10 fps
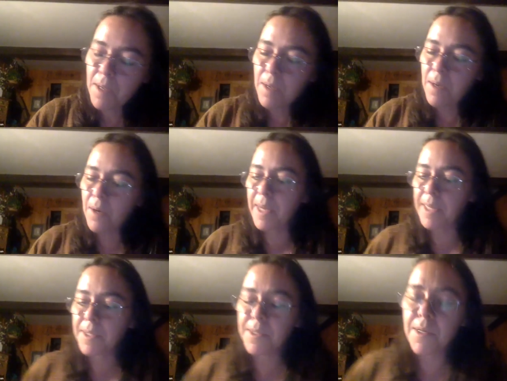
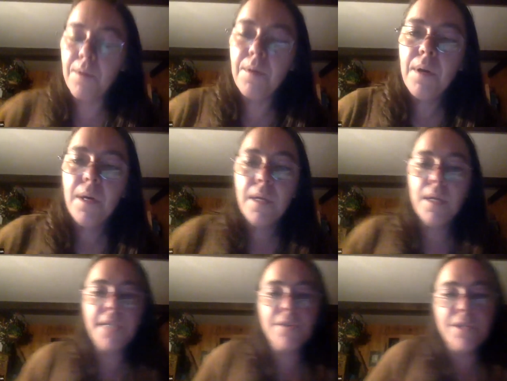Okay, so
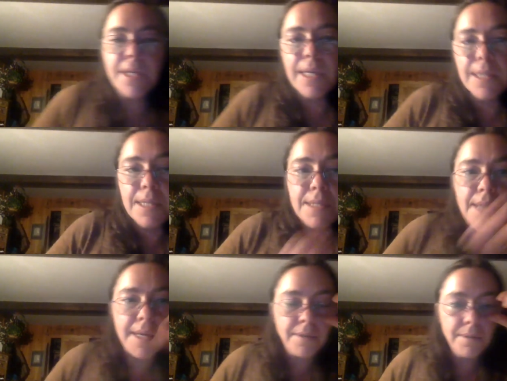nitrogen is a
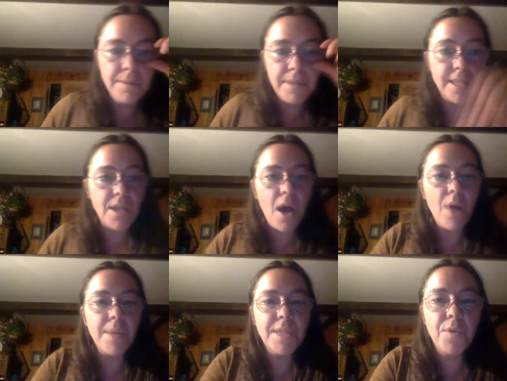cycle. It's
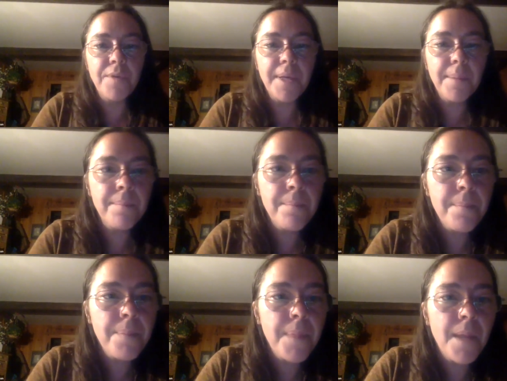always moving.
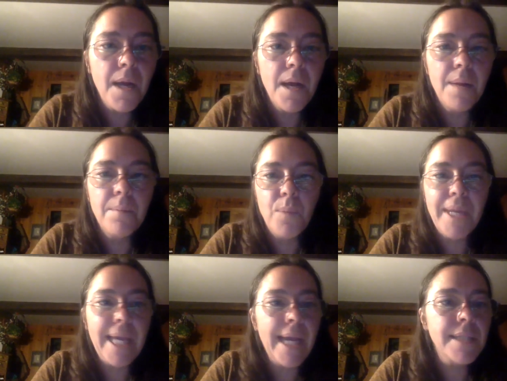
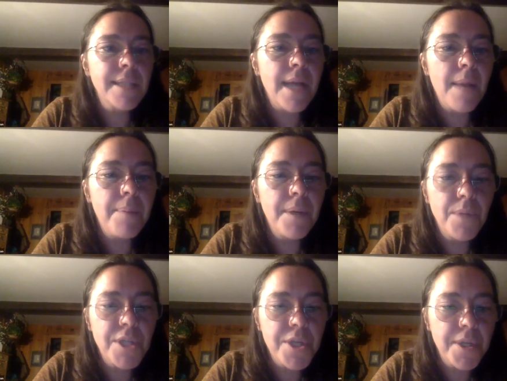We can't stop it.
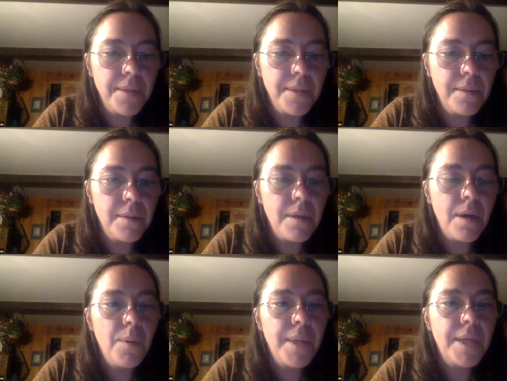We shouldn't.
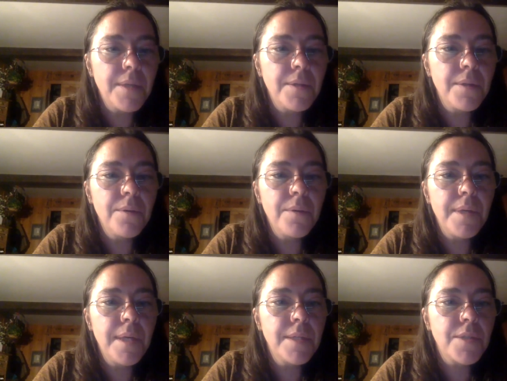All we can do
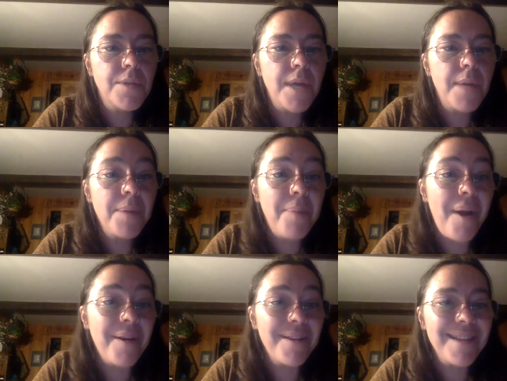is try and be a
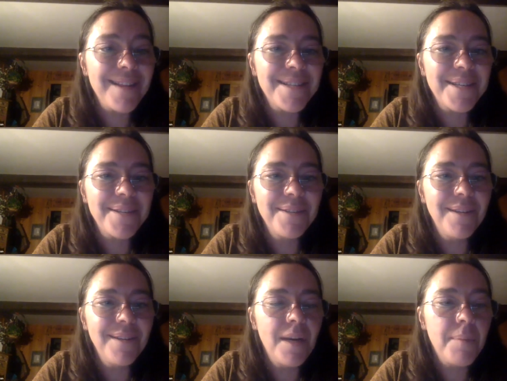part of that
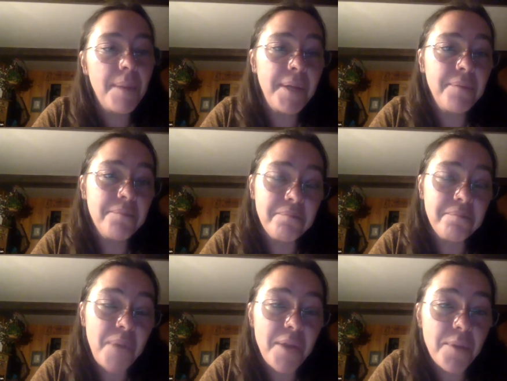cycle. I mean,
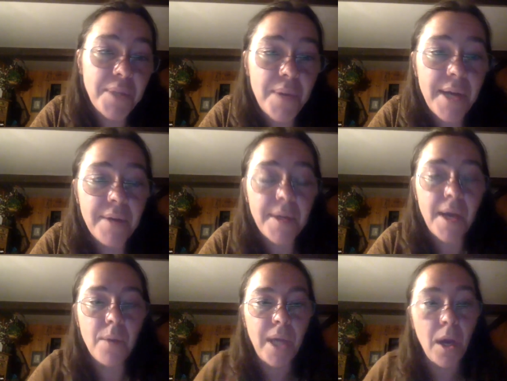whether we try or
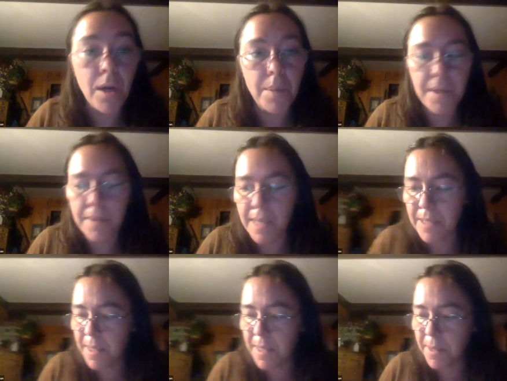not, we are a part of
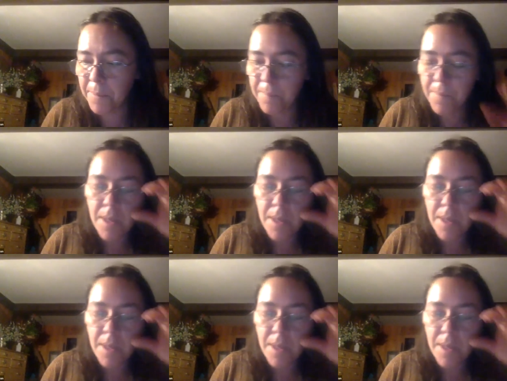that cycle.